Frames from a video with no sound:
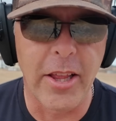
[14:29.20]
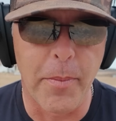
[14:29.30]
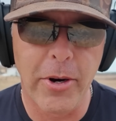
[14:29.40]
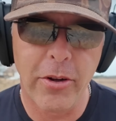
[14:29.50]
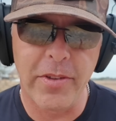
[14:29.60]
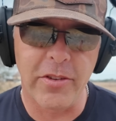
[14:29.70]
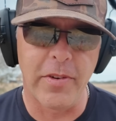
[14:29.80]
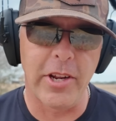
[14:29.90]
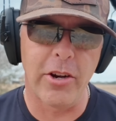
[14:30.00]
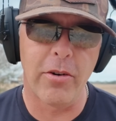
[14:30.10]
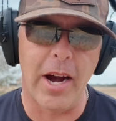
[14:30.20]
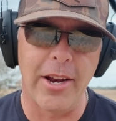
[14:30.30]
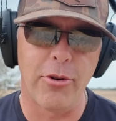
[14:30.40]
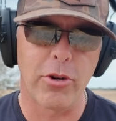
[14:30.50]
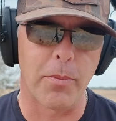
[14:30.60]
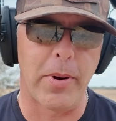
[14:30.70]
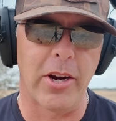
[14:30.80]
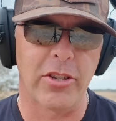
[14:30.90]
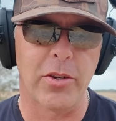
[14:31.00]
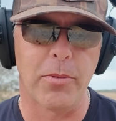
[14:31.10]
in the middle of this video, I do a
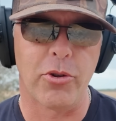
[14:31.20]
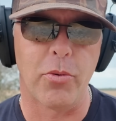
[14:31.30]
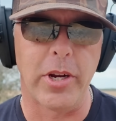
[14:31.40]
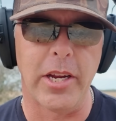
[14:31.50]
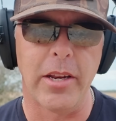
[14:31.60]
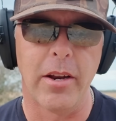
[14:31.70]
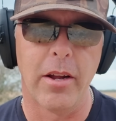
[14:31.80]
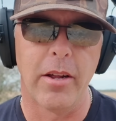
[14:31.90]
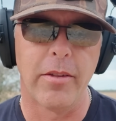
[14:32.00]
comparison between